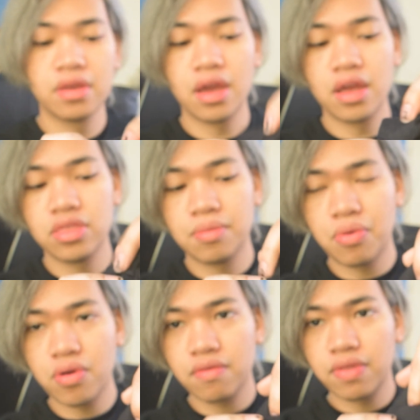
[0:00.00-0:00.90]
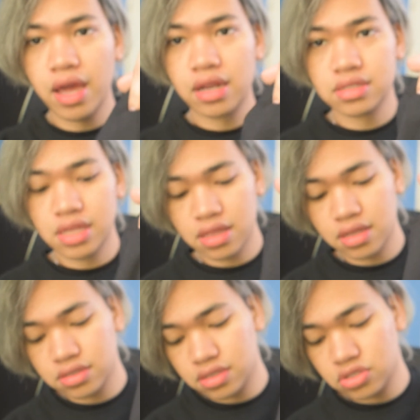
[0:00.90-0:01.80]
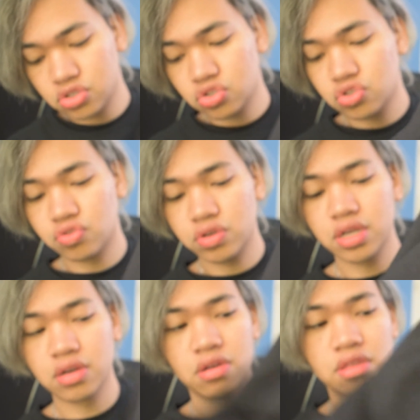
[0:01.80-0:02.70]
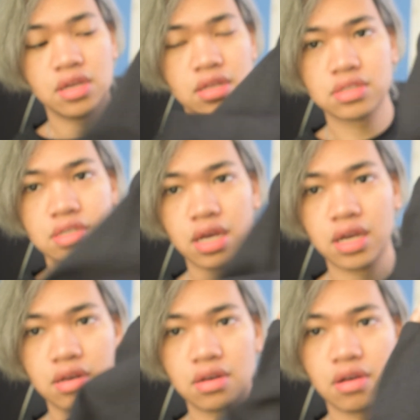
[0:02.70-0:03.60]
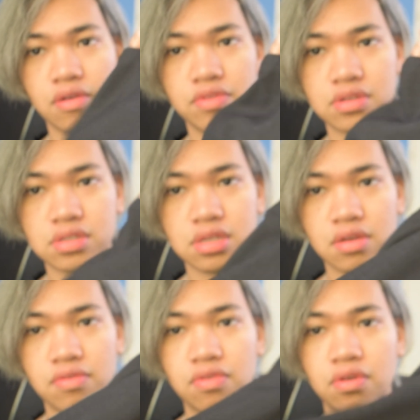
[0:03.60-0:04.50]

And the point of that is that there's a string on the inside of the sleeve,